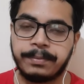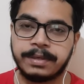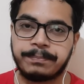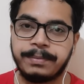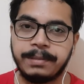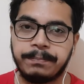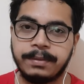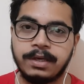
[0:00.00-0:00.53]

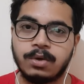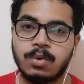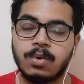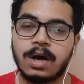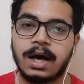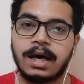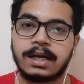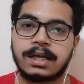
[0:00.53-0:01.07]
People who
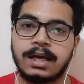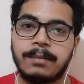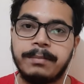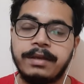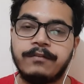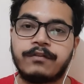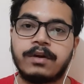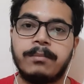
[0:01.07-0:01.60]
are
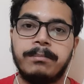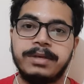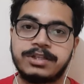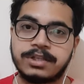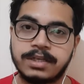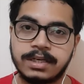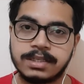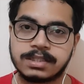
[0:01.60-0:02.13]
coming from
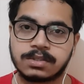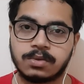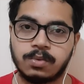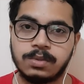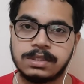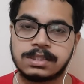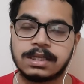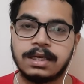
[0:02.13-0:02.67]
missionary
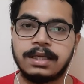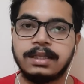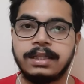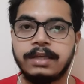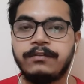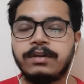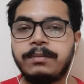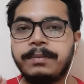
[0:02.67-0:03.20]
schools,
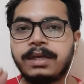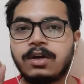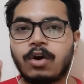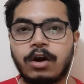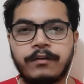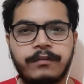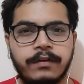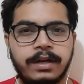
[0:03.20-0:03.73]
they will be
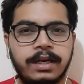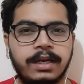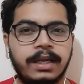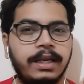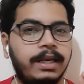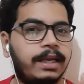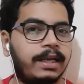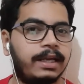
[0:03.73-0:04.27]
confident
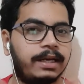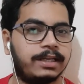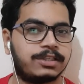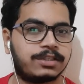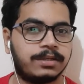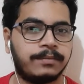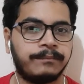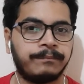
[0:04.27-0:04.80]
in English,
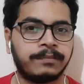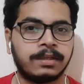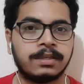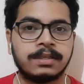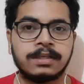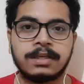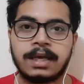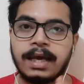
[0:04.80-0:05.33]

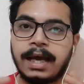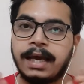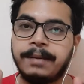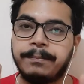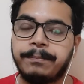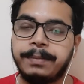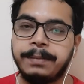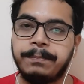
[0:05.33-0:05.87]

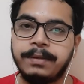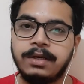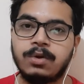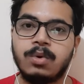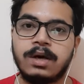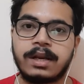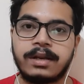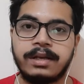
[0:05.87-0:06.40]
and people
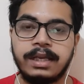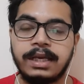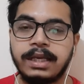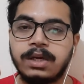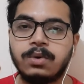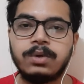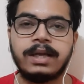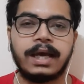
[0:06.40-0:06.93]
who are really
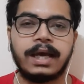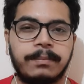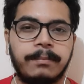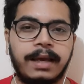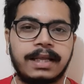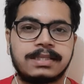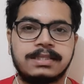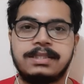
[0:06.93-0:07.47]
good
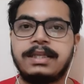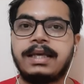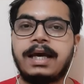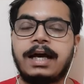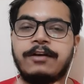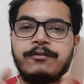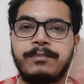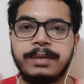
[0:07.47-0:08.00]
maths, they
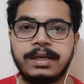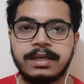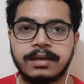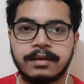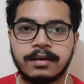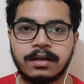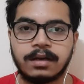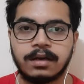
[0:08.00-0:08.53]
have
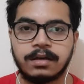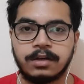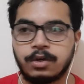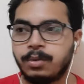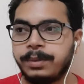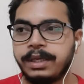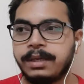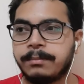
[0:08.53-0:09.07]
been
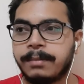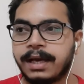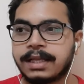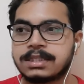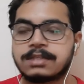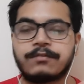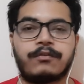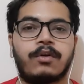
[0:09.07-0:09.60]
doing
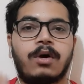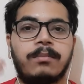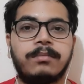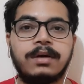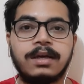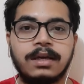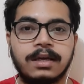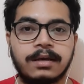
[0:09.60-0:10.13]
maths
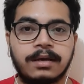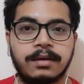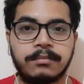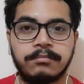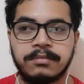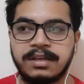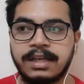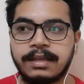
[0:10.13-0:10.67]
from
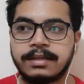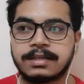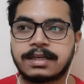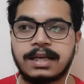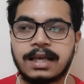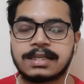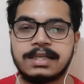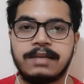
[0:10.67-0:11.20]

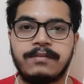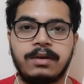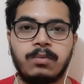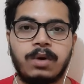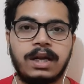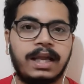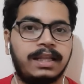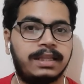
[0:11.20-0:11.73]
class level
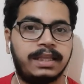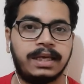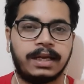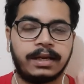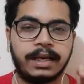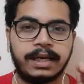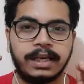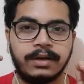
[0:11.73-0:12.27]
1 and they are
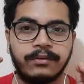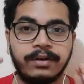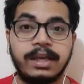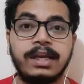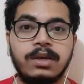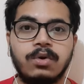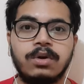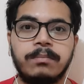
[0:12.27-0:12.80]
getting
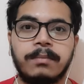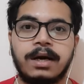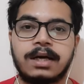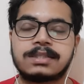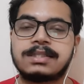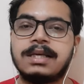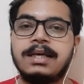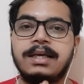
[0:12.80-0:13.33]
really good
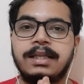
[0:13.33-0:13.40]
marks.